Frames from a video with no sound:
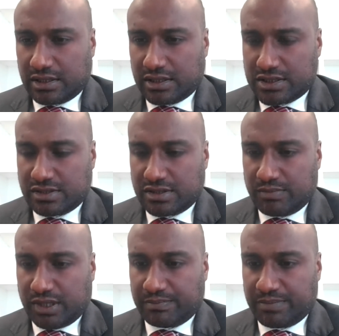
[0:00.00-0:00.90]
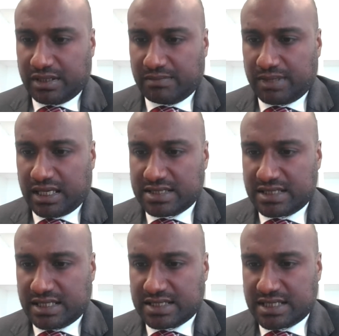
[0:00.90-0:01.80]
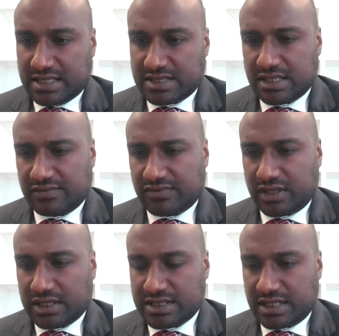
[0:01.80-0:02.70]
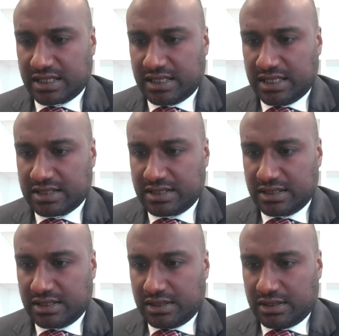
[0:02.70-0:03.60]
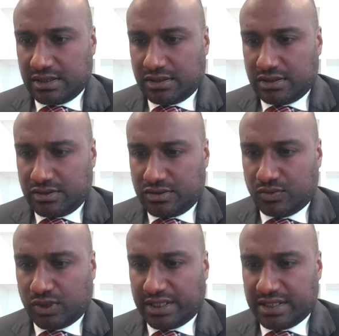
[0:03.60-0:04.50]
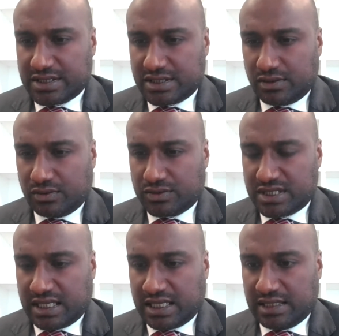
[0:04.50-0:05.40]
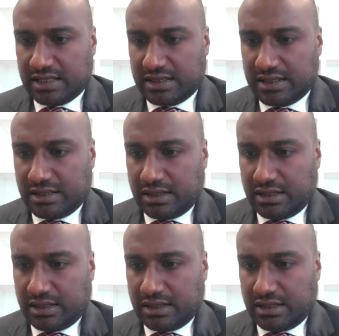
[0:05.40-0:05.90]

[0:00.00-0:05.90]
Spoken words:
considering POP here applies in SA instead of casting a net to what is the laws in Ireland?